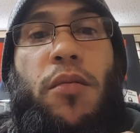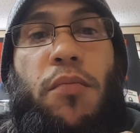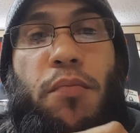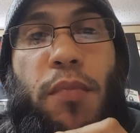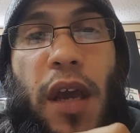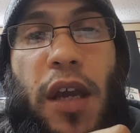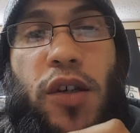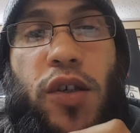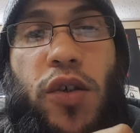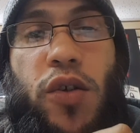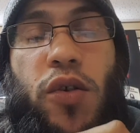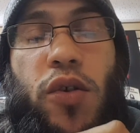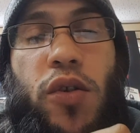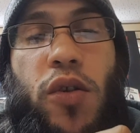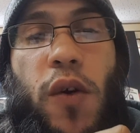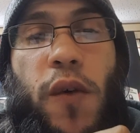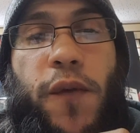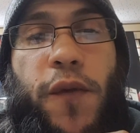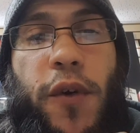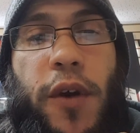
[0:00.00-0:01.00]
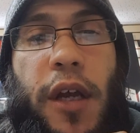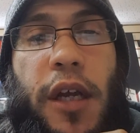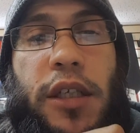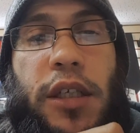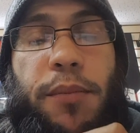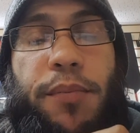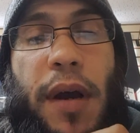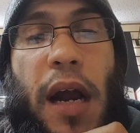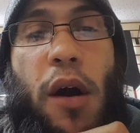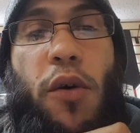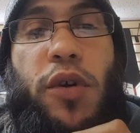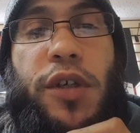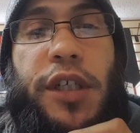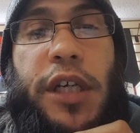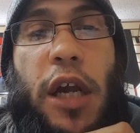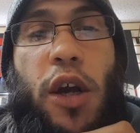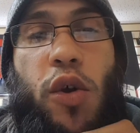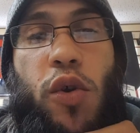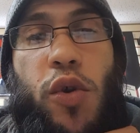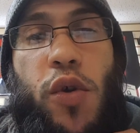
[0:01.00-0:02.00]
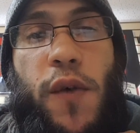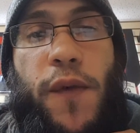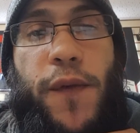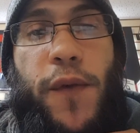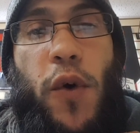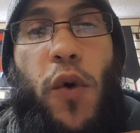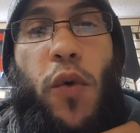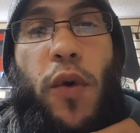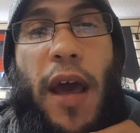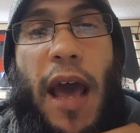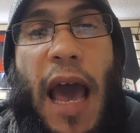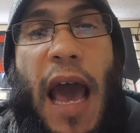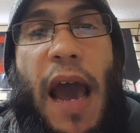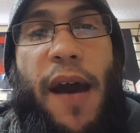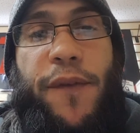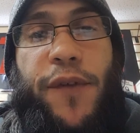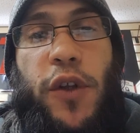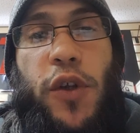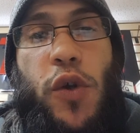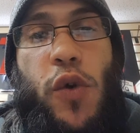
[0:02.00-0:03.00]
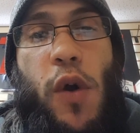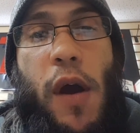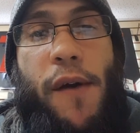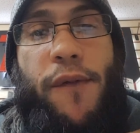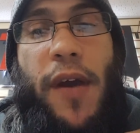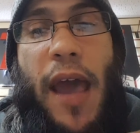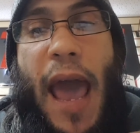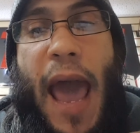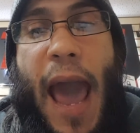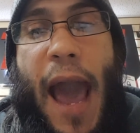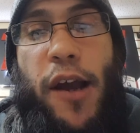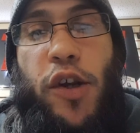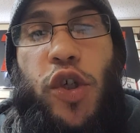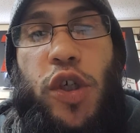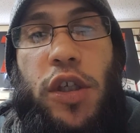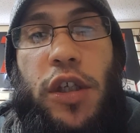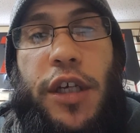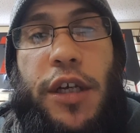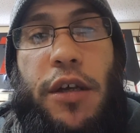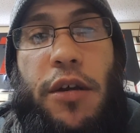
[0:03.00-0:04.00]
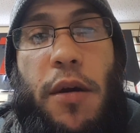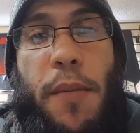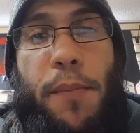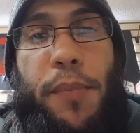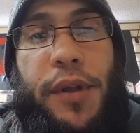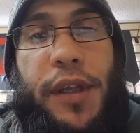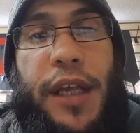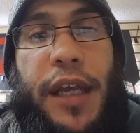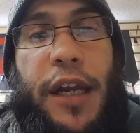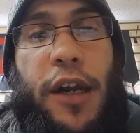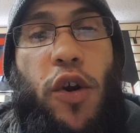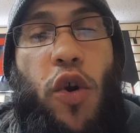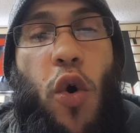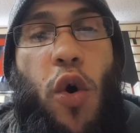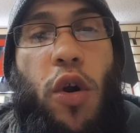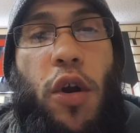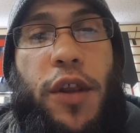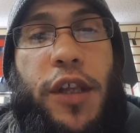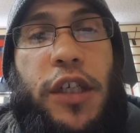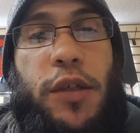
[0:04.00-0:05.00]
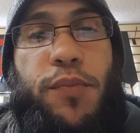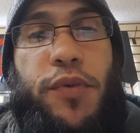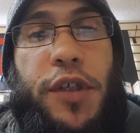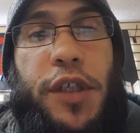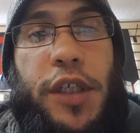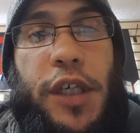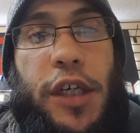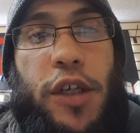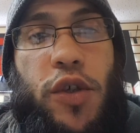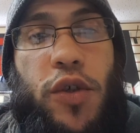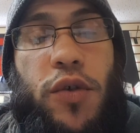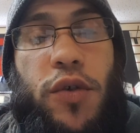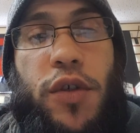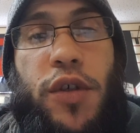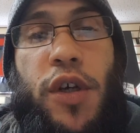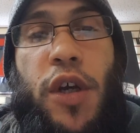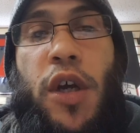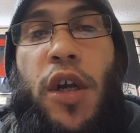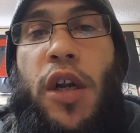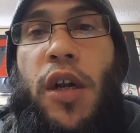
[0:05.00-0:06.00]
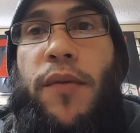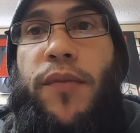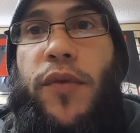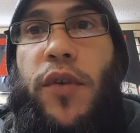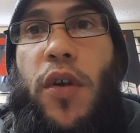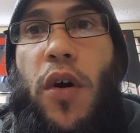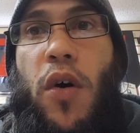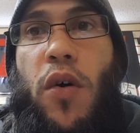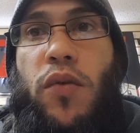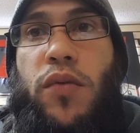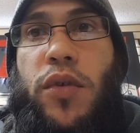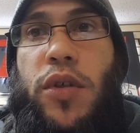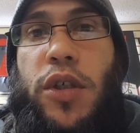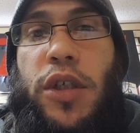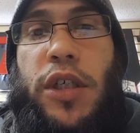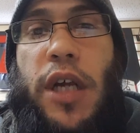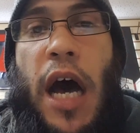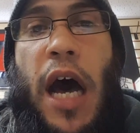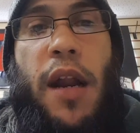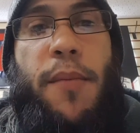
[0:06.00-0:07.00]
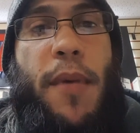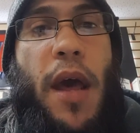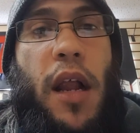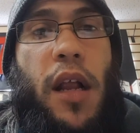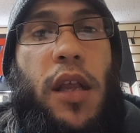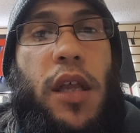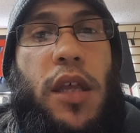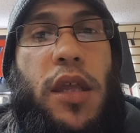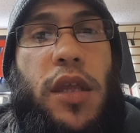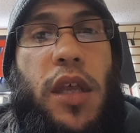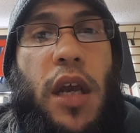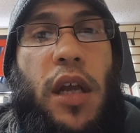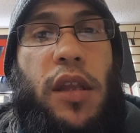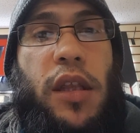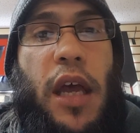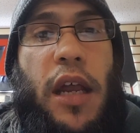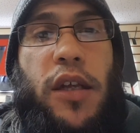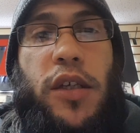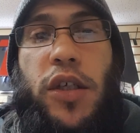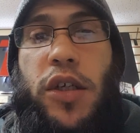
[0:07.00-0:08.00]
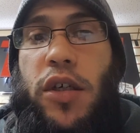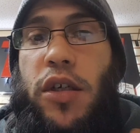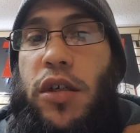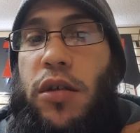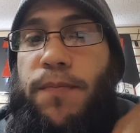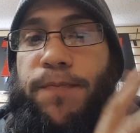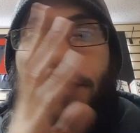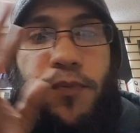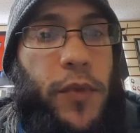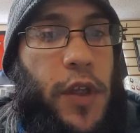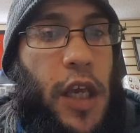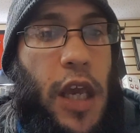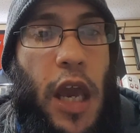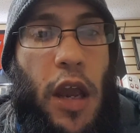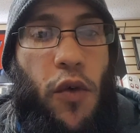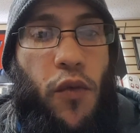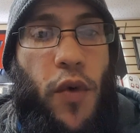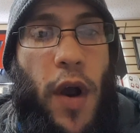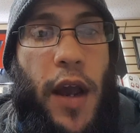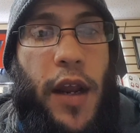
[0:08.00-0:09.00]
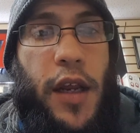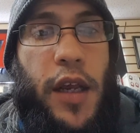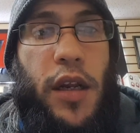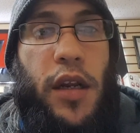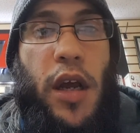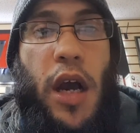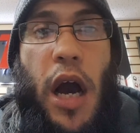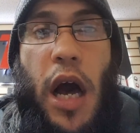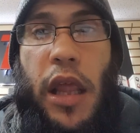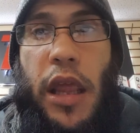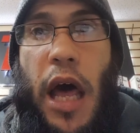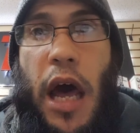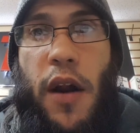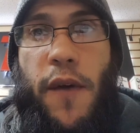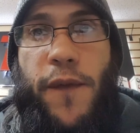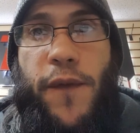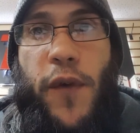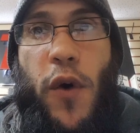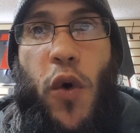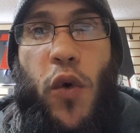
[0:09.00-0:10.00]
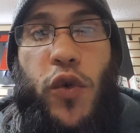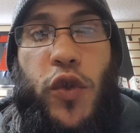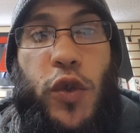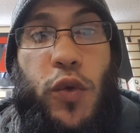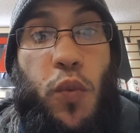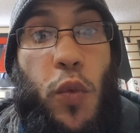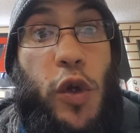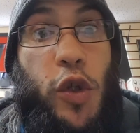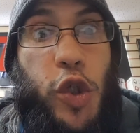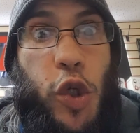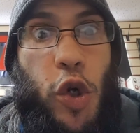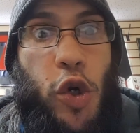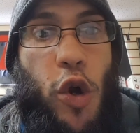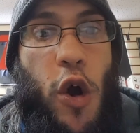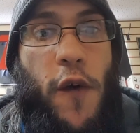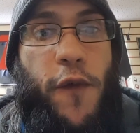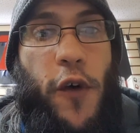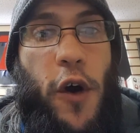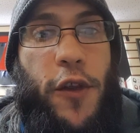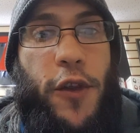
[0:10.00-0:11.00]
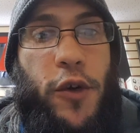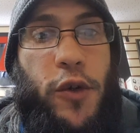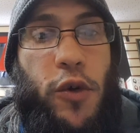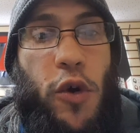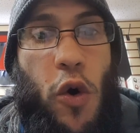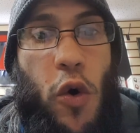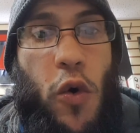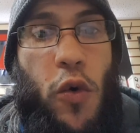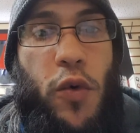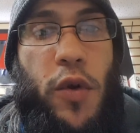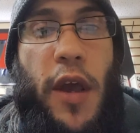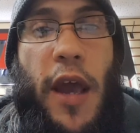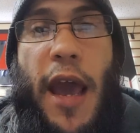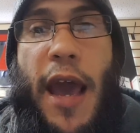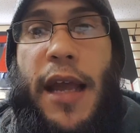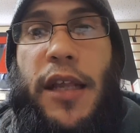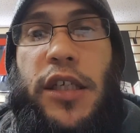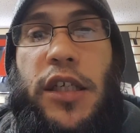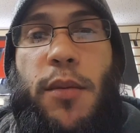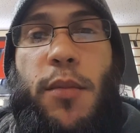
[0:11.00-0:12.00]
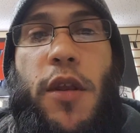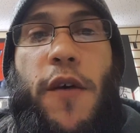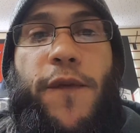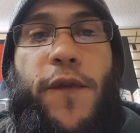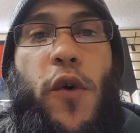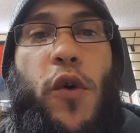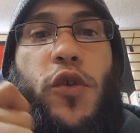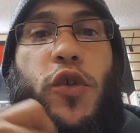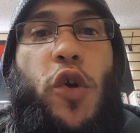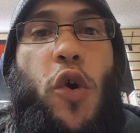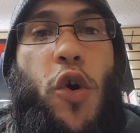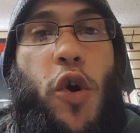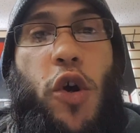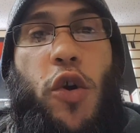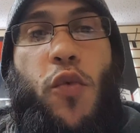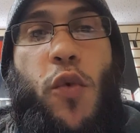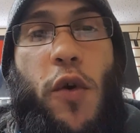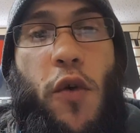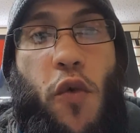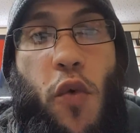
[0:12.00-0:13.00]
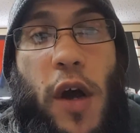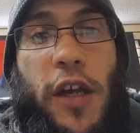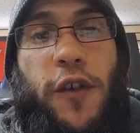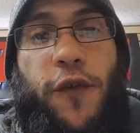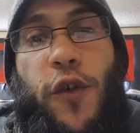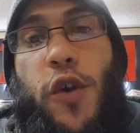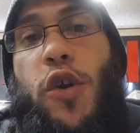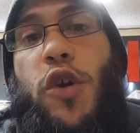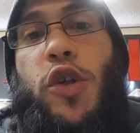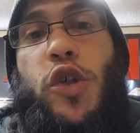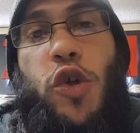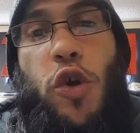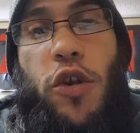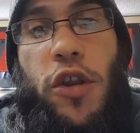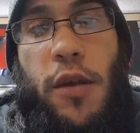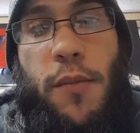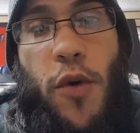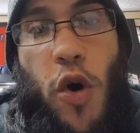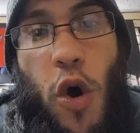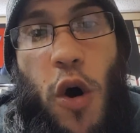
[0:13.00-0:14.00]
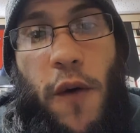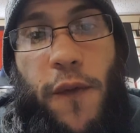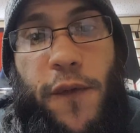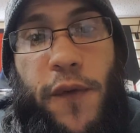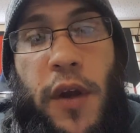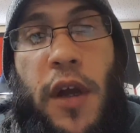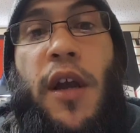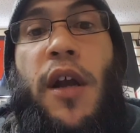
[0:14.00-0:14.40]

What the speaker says: Make sure you don't forget to power cycle your phone after you have actually completed all of these procedures. Don't just automatically think that it's going to kick right in. A lot of phones will turn off on their own, and some of the phones are going to request for you to turn them off.